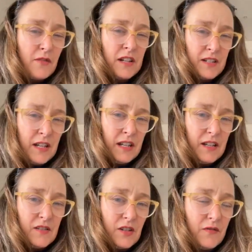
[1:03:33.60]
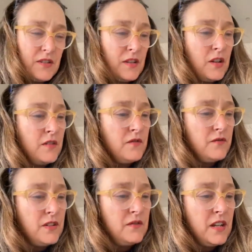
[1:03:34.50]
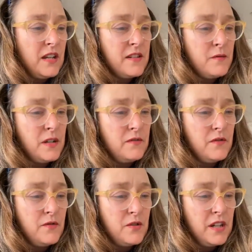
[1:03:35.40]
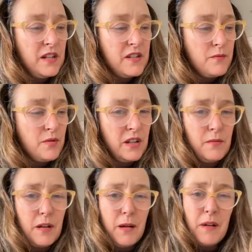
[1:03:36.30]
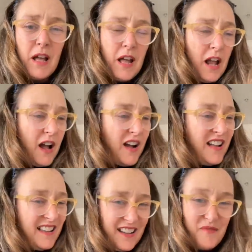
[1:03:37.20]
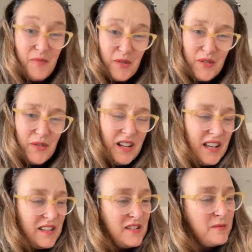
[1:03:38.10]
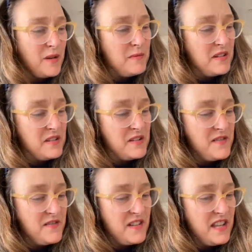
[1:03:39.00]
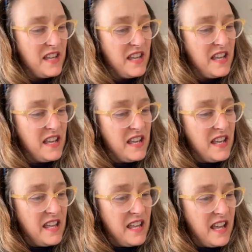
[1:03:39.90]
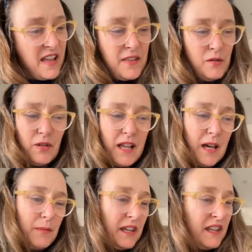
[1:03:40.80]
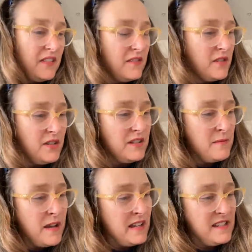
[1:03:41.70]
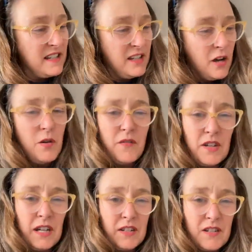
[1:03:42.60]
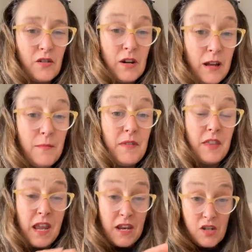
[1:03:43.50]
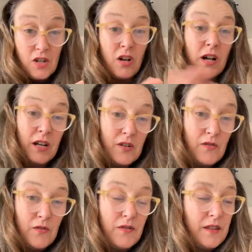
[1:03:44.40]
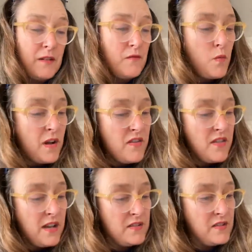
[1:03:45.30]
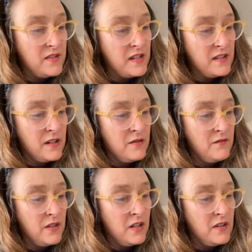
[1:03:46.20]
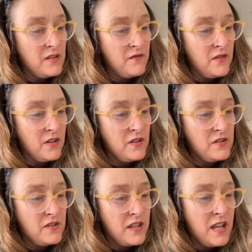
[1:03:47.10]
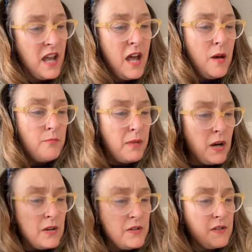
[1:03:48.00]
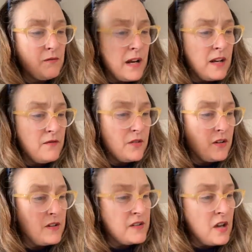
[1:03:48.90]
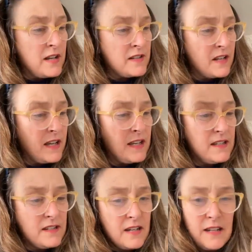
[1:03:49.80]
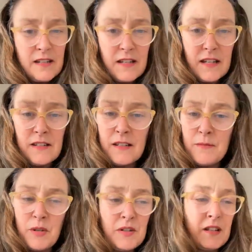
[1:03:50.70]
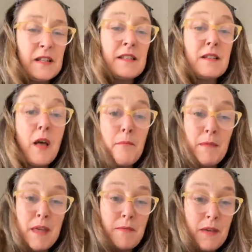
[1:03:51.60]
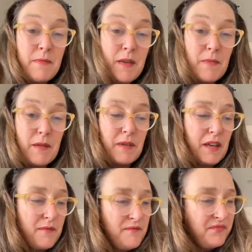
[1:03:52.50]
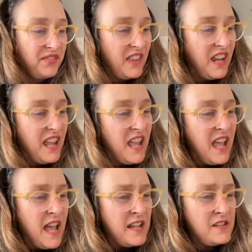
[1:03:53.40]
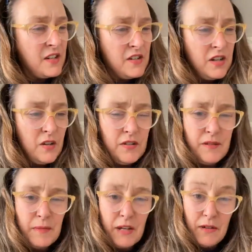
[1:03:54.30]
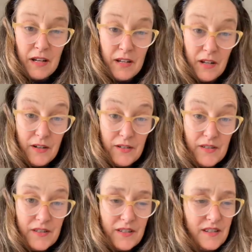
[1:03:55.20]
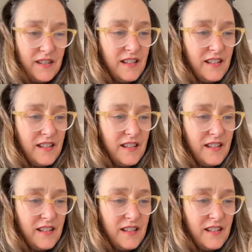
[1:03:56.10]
I've run a daycare service alone for 50 hours a week for 4 years to bring them up. I've bought 3 houses by myself. And they're all happy and they've got amazing. Go over to Instagram. The entire truth in 1,600 videos and photos is there. Boats, rainforests, ice skates, tennis lessons, music lessons. Me. And so she calls me grandiose.